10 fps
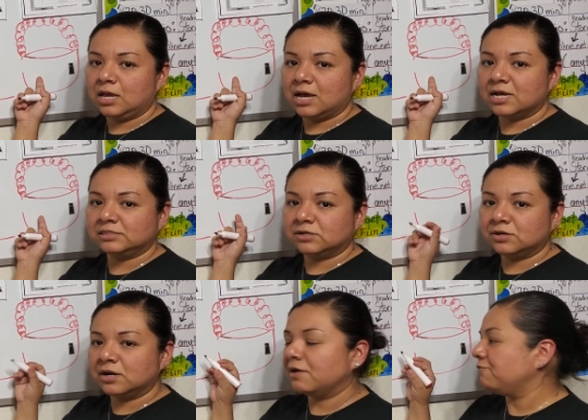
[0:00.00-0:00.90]
I
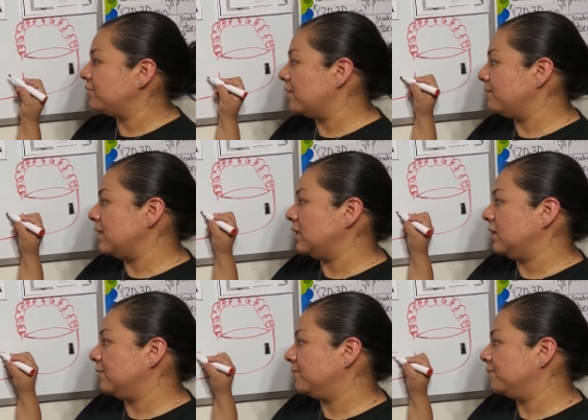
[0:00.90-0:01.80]
started off with how
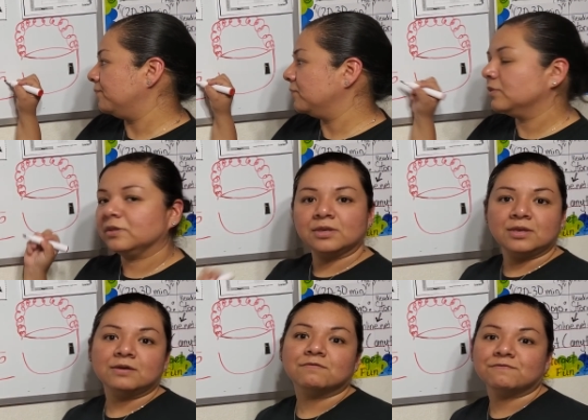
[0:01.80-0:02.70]
many?
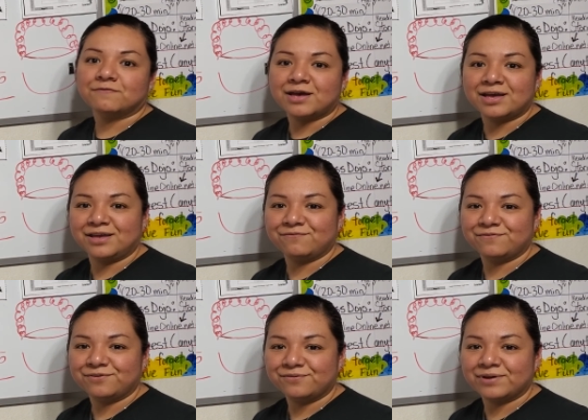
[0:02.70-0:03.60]
Five
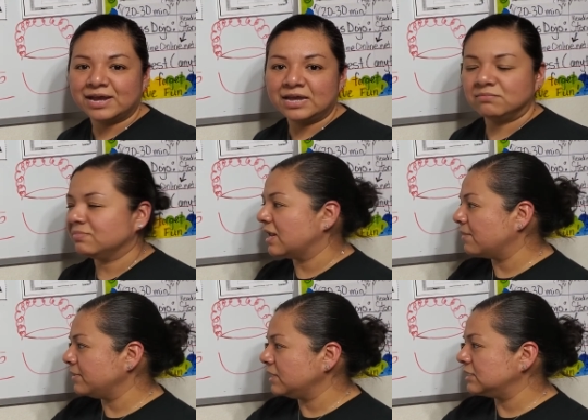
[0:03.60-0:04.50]
right? But
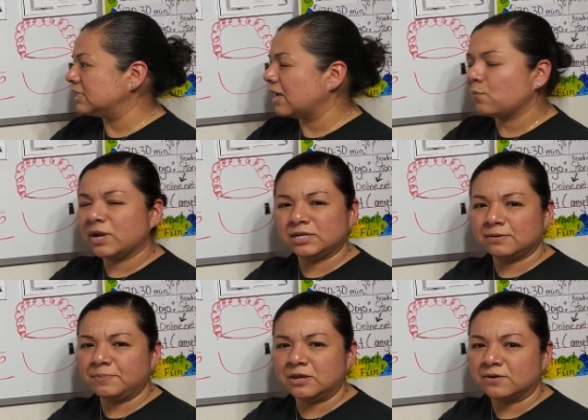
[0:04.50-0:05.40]
how many did I wind
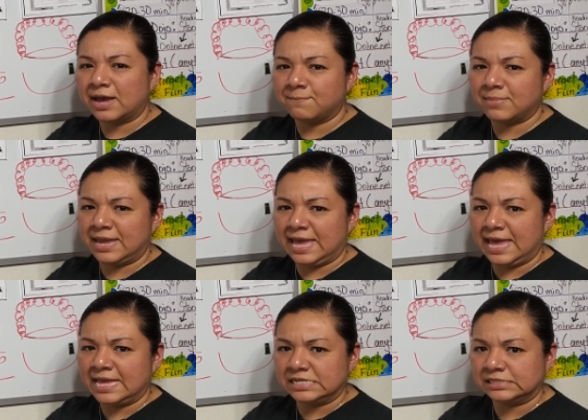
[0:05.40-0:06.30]
up here at my
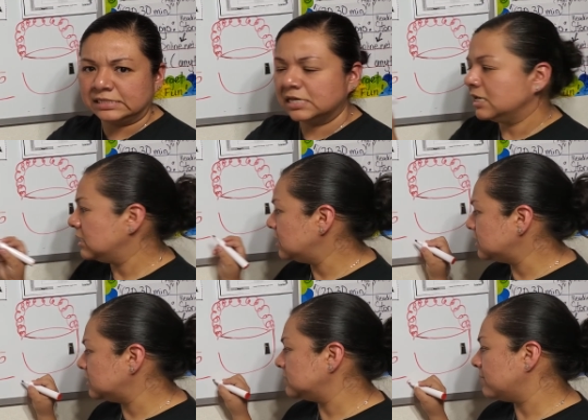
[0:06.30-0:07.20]
end?
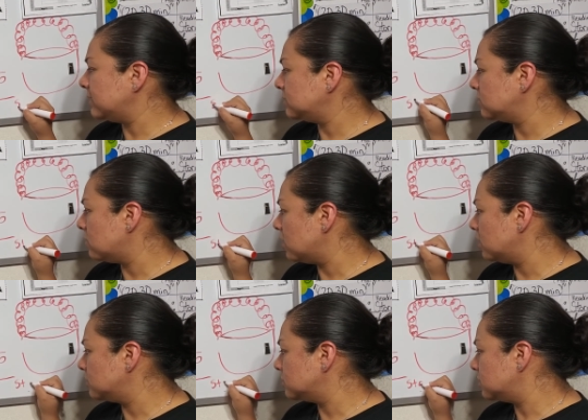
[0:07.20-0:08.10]
This is my
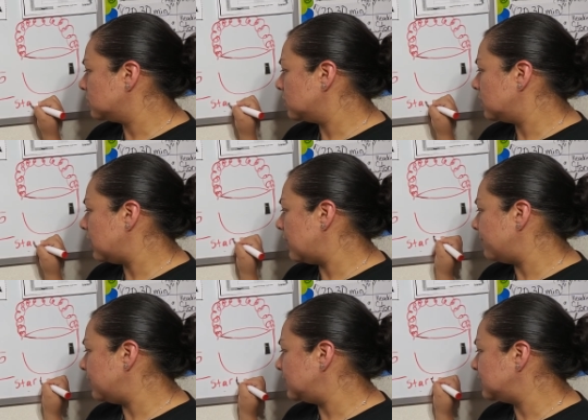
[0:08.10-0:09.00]
start. How
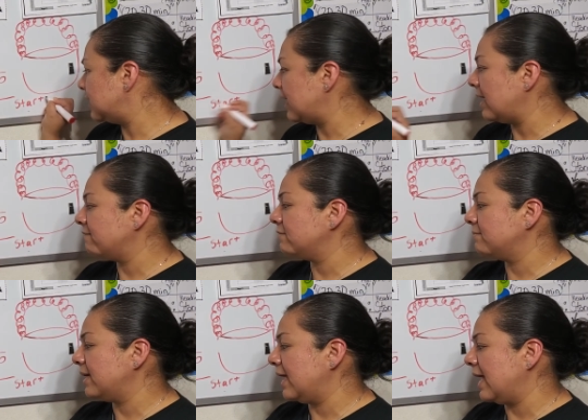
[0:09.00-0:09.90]
many did I have at
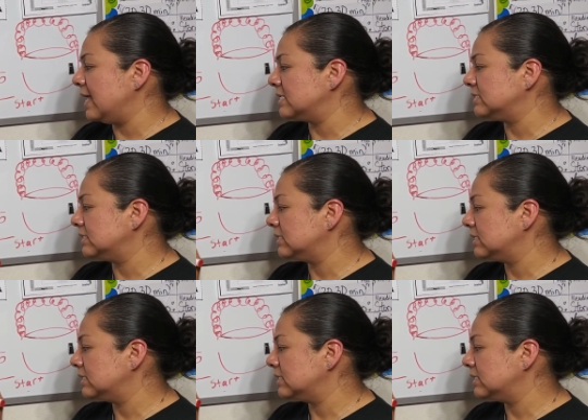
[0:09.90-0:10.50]
my end?